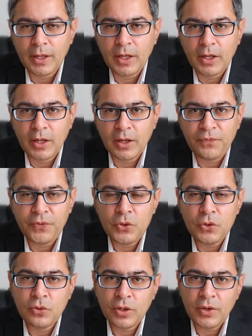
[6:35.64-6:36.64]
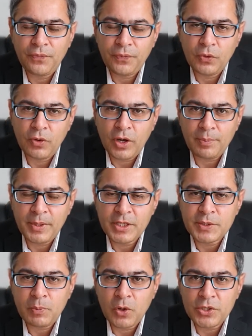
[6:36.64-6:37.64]
If you are being
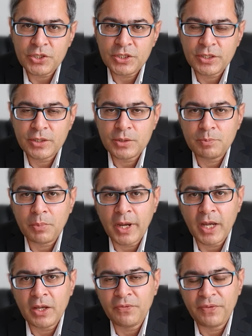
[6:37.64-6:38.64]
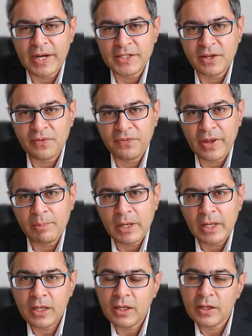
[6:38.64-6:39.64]
sponsored by friends and
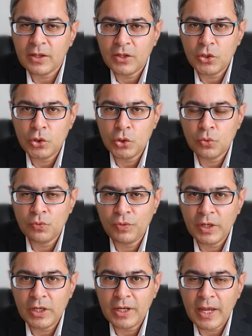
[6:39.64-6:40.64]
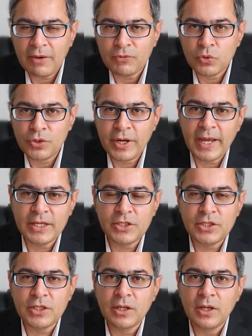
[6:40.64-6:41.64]
family, you will have to
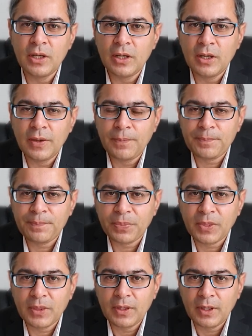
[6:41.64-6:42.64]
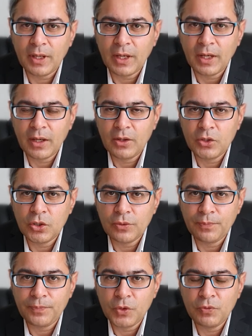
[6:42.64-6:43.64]
attach. You
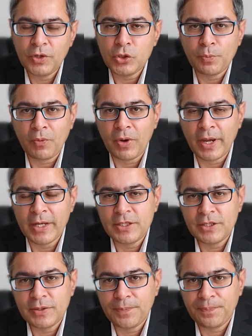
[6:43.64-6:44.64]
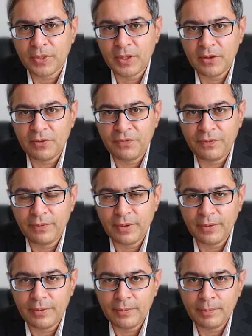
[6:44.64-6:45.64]
will need to provide
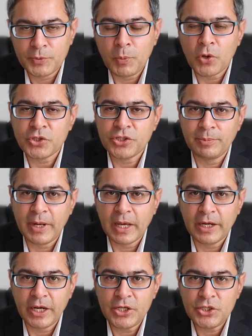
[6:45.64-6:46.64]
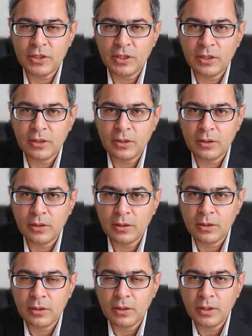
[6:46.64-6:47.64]
sponsorship declaration,
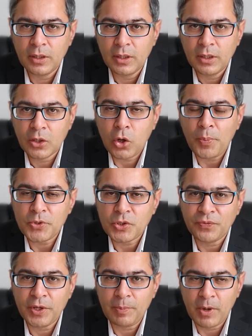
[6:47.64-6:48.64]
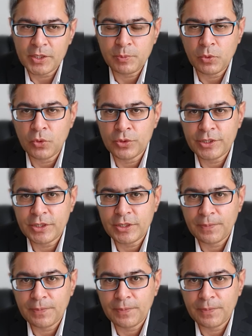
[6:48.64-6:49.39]
copies of their passports,